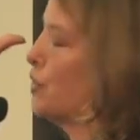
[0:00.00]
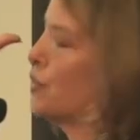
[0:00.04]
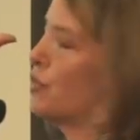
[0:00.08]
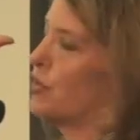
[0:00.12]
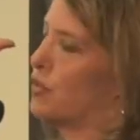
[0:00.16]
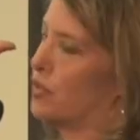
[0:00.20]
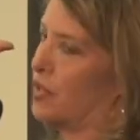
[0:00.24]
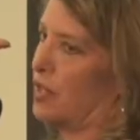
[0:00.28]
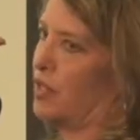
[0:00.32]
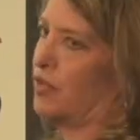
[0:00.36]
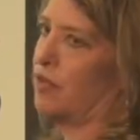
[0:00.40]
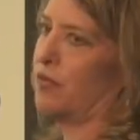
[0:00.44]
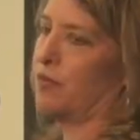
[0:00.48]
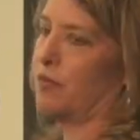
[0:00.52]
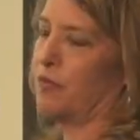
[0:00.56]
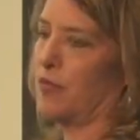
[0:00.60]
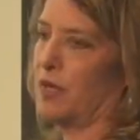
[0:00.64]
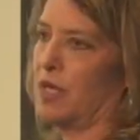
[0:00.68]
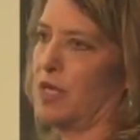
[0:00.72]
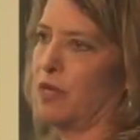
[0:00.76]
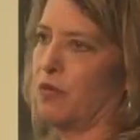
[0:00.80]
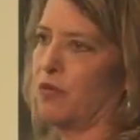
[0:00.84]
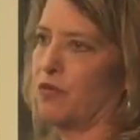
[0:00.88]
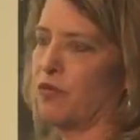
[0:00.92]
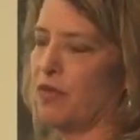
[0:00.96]
used
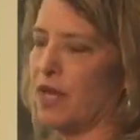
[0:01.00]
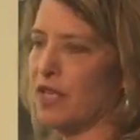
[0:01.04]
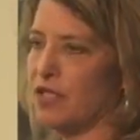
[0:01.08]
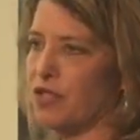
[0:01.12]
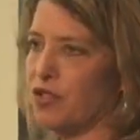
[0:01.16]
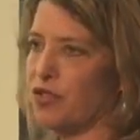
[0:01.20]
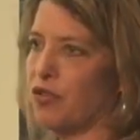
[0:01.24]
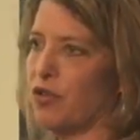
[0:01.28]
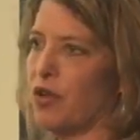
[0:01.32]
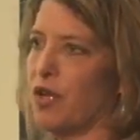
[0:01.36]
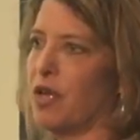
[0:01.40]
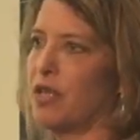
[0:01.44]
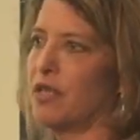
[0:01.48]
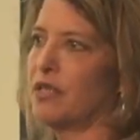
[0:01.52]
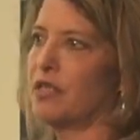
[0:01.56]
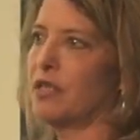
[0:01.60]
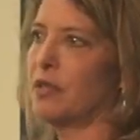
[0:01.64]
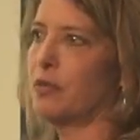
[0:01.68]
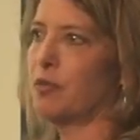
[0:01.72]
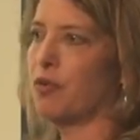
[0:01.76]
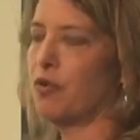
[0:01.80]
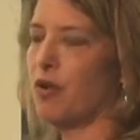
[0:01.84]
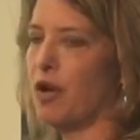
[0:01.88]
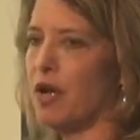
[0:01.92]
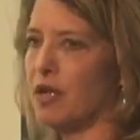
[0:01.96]
in restaurants,
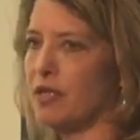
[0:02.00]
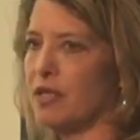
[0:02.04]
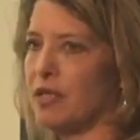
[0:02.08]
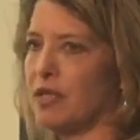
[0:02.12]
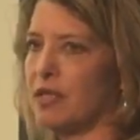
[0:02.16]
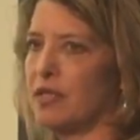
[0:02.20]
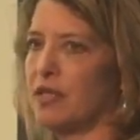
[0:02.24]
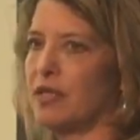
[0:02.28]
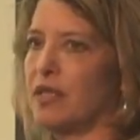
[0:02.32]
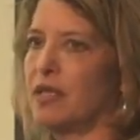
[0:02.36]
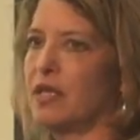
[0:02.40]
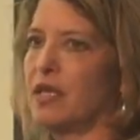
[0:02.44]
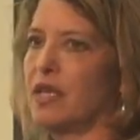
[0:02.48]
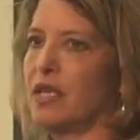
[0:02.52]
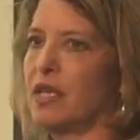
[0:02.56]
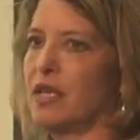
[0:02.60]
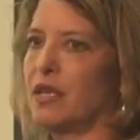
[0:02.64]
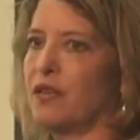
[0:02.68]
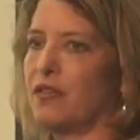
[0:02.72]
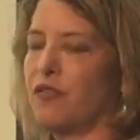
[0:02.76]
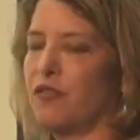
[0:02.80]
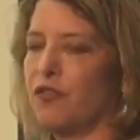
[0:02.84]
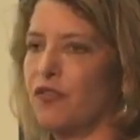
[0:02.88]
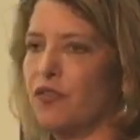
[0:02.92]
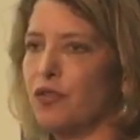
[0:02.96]
in processing,
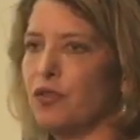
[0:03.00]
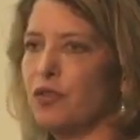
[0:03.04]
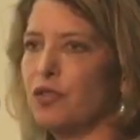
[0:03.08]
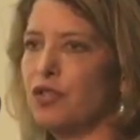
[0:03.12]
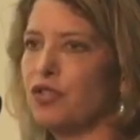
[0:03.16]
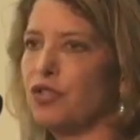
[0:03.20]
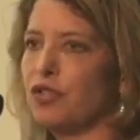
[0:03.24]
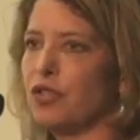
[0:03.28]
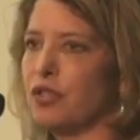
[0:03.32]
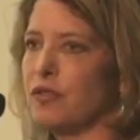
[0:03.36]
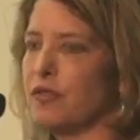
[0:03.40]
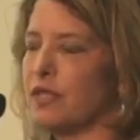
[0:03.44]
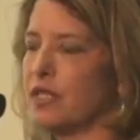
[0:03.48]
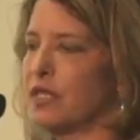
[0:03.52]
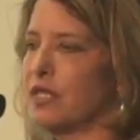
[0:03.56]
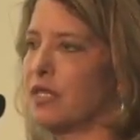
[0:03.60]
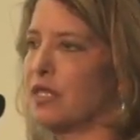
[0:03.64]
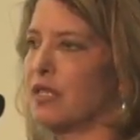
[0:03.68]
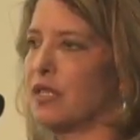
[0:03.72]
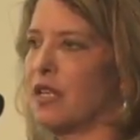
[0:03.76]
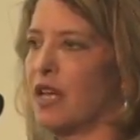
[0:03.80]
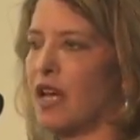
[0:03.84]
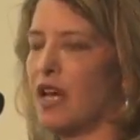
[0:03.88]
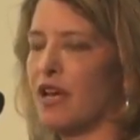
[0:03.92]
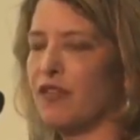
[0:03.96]
in food service,
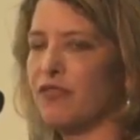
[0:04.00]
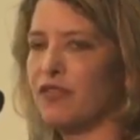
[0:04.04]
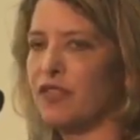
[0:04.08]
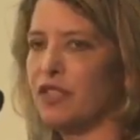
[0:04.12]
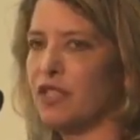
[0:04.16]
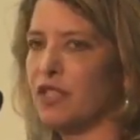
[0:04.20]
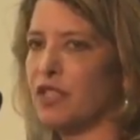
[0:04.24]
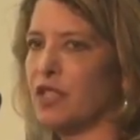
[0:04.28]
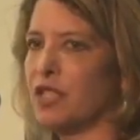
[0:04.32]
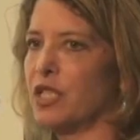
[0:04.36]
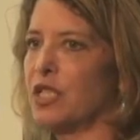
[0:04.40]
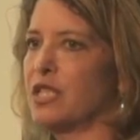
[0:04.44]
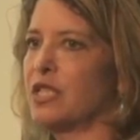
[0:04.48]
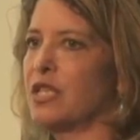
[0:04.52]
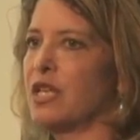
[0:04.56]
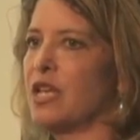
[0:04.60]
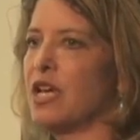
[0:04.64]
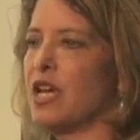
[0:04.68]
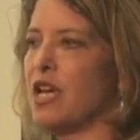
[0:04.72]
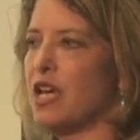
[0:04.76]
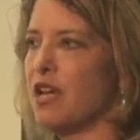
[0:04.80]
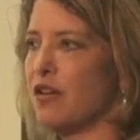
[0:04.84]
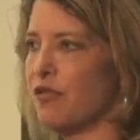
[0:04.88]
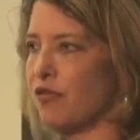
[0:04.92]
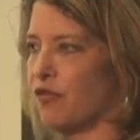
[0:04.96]
in cafeterias,
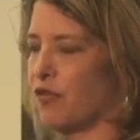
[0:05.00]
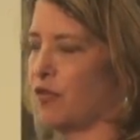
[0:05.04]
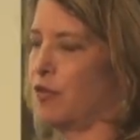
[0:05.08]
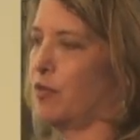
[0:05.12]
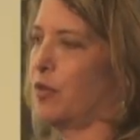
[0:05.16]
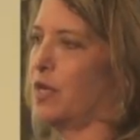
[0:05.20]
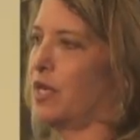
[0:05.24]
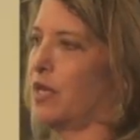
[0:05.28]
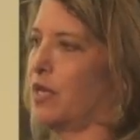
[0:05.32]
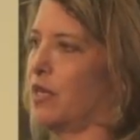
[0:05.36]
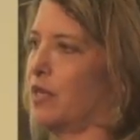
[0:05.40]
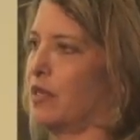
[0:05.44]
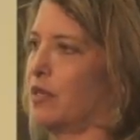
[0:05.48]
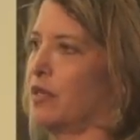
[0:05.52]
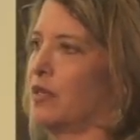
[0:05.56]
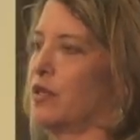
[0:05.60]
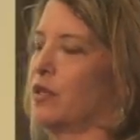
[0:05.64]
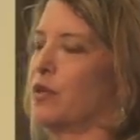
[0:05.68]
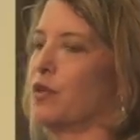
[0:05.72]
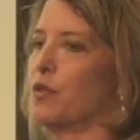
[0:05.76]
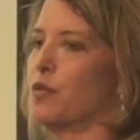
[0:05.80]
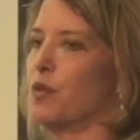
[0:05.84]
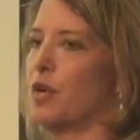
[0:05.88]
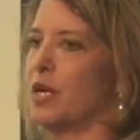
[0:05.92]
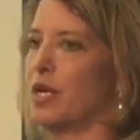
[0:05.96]
everywhere
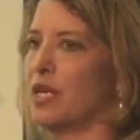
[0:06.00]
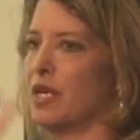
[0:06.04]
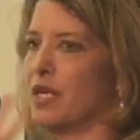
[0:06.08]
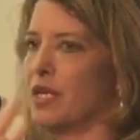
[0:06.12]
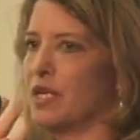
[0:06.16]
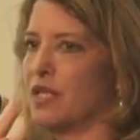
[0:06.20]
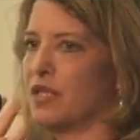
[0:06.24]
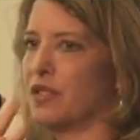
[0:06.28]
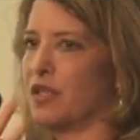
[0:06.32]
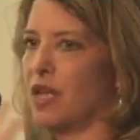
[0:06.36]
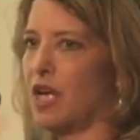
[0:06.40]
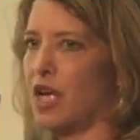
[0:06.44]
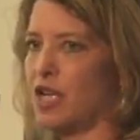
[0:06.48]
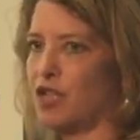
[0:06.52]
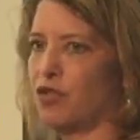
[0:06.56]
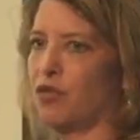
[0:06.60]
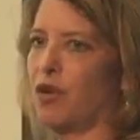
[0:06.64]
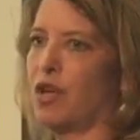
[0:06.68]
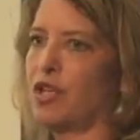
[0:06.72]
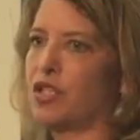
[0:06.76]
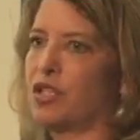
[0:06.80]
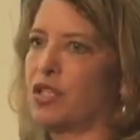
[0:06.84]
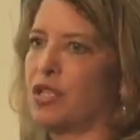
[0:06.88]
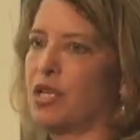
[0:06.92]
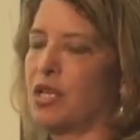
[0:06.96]
was
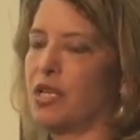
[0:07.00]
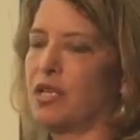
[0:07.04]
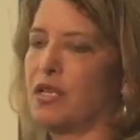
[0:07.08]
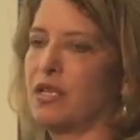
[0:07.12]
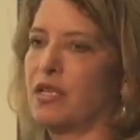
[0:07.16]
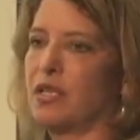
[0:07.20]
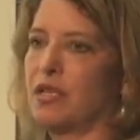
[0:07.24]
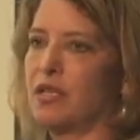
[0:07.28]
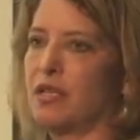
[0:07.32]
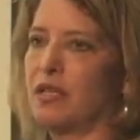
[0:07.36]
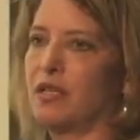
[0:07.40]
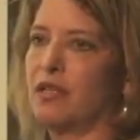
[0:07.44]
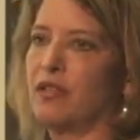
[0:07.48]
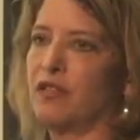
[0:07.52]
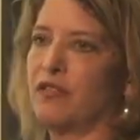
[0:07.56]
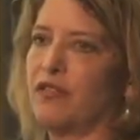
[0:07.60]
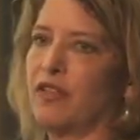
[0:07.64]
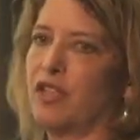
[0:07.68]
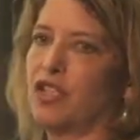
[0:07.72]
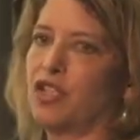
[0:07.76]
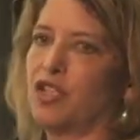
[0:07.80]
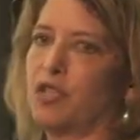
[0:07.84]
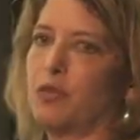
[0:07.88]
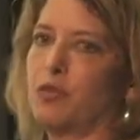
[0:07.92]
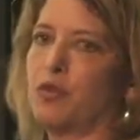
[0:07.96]
hydrogenated
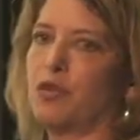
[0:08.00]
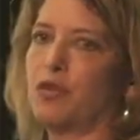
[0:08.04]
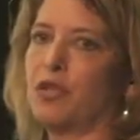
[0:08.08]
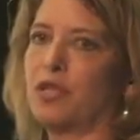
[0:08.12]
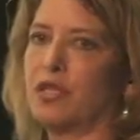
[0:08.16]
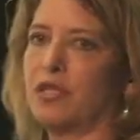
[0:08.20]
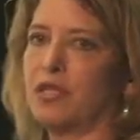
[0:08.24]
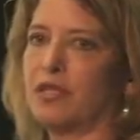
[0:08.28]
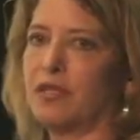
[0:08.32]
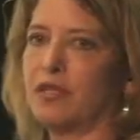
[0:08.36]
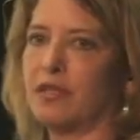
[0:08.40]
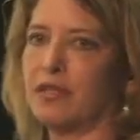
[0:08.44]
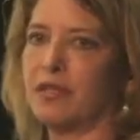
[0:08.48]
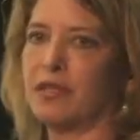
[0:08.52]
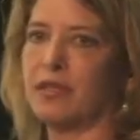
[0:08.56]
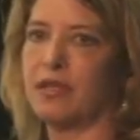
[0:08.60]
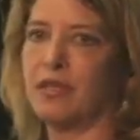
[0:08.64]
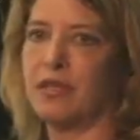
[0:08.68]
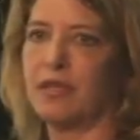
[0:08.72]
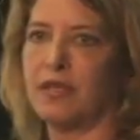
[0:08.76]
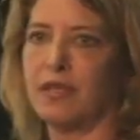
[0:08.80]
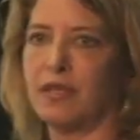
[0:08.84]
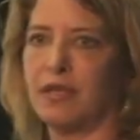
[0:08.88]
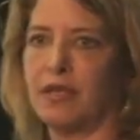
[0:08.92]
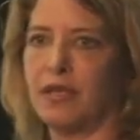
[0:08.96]
vegetable oils.
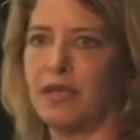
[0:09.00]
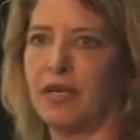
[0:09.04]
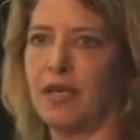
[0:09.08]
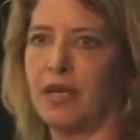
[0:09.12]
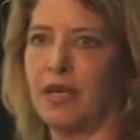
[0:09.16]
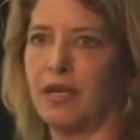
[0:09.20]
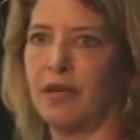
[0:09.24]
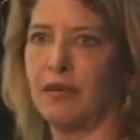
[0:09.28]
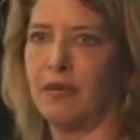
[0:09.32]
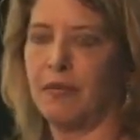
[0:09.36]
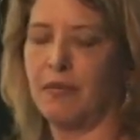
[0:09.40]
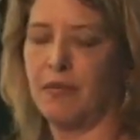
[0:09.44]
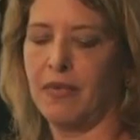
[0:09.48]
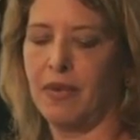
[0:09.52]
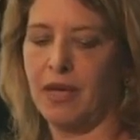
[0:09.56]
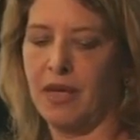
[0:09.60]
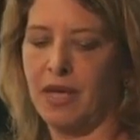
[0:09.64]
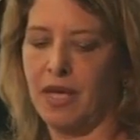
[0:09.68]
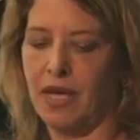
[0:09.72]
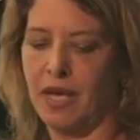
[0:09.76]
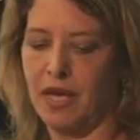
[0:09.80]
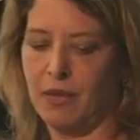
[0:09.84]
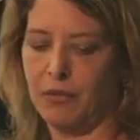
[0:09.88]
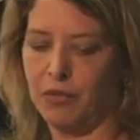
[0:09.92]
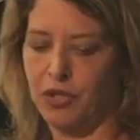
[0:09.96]
And
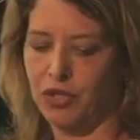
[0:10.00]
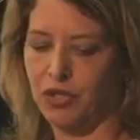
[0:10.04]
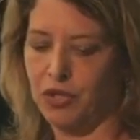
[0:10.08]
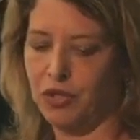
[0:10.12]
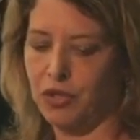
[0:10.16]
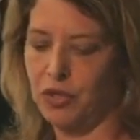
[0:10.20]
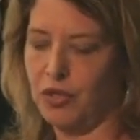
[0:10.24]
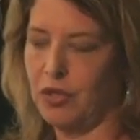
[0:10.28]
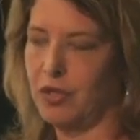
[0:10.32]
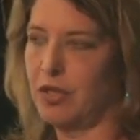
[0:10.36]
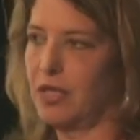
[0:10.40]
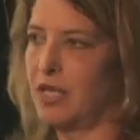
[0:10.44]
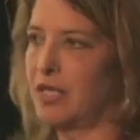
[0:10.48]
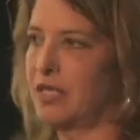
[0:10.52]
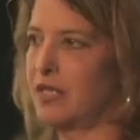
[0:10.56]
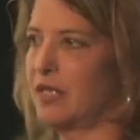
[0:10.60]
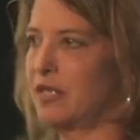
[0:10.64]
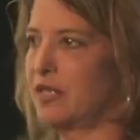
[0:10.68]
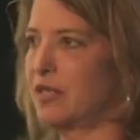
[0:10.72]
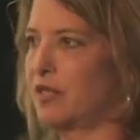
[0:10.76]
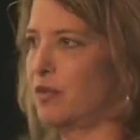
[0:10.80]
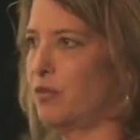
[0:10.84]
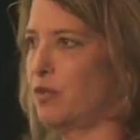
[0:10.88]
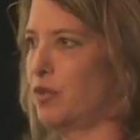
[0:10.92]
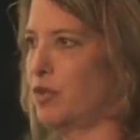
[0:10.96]
I'm sure it's
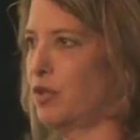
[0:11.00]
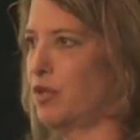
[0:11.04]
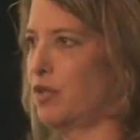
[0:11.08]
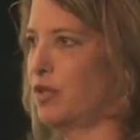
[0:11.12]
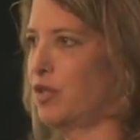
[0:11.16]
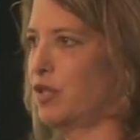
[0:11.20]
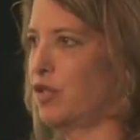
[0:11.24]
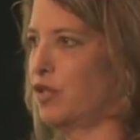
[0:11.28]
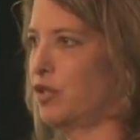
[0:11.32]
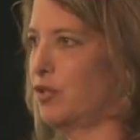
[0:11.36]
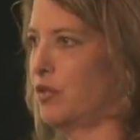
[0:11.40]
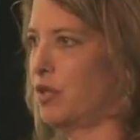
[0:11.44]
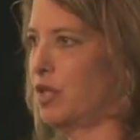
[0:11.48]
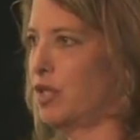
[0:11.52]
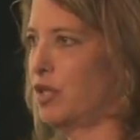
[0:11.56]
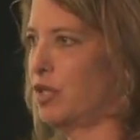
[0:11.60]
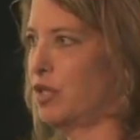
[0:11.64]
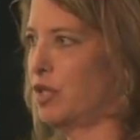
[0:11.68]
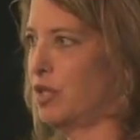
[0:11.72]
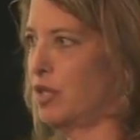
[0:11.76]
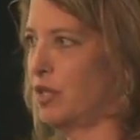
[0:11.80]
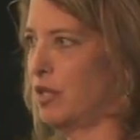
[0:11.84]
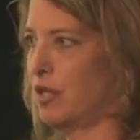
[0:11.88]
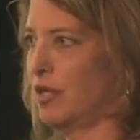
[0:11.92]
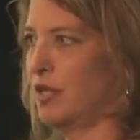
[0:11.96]
a similar
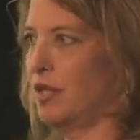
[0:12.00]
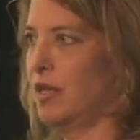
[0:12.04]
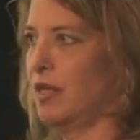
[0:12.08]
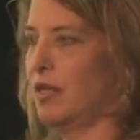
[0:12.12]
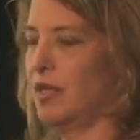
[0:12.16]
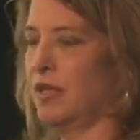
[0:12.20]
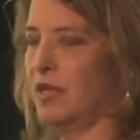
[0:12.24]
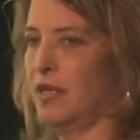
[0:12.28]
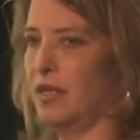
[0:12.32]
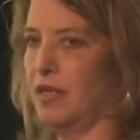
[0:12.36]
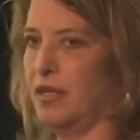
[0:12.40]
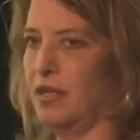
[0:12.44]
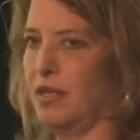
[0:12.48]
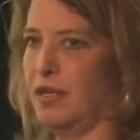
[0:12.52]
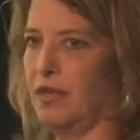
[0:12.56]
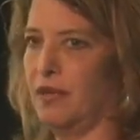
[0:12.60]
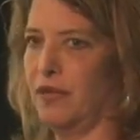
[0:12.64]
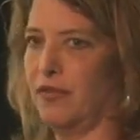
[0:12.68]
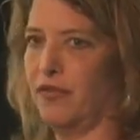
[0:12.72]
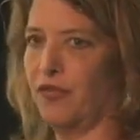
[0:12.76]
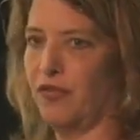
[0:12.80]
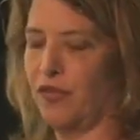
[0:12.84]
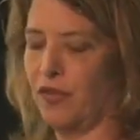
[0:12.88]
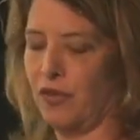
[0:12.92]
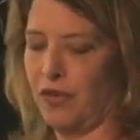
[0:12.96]
situation
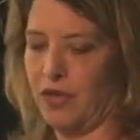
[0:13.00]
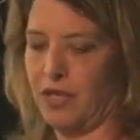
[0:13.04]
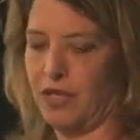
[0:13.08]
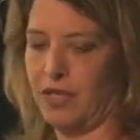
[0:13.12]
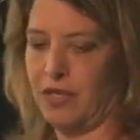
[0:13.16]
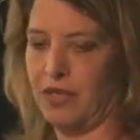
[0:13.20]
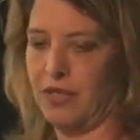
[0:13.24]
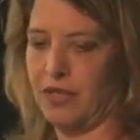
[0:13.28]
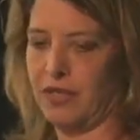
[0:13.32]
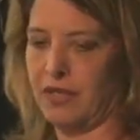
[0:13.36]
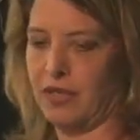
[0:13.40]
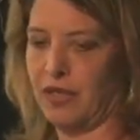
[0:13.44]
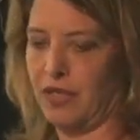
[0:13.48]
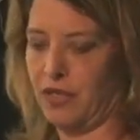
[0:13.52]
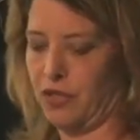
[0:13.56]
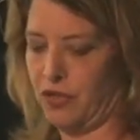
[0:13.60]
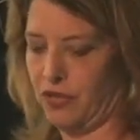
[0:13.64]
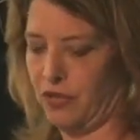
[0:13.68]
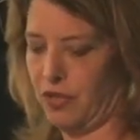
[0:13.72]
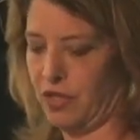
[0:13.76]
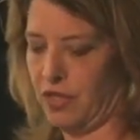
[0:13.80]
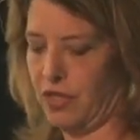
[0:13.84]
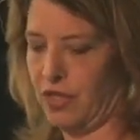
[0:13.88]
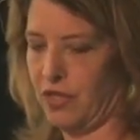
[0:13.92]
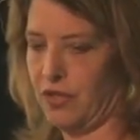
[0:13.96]
in this
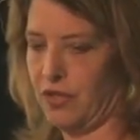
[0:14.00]
country and